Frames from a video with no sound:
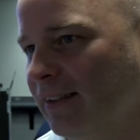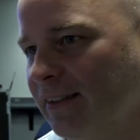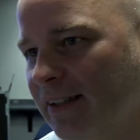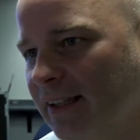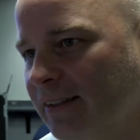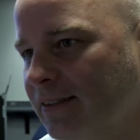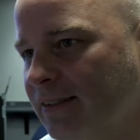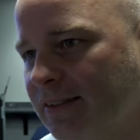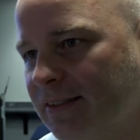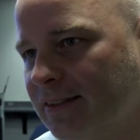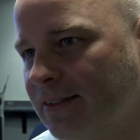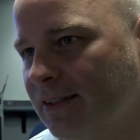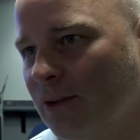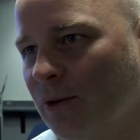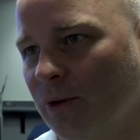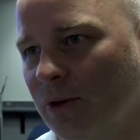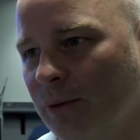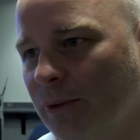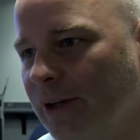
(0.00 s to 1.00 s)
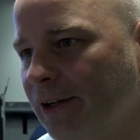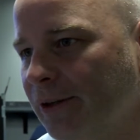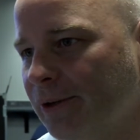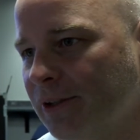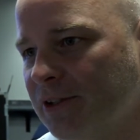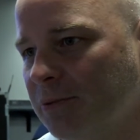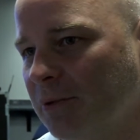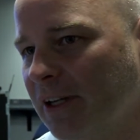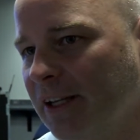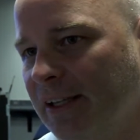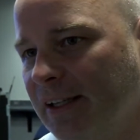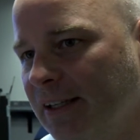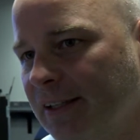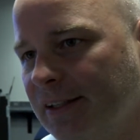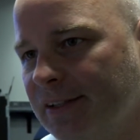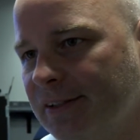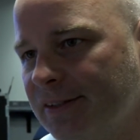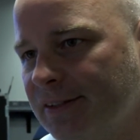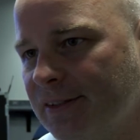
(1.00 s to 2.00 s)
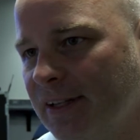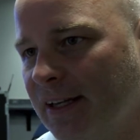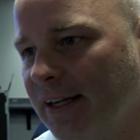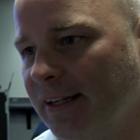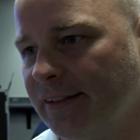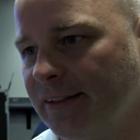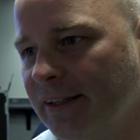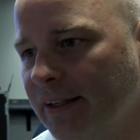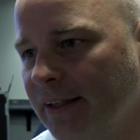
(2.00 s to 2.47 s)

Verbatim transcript: that's the only way to explain it is that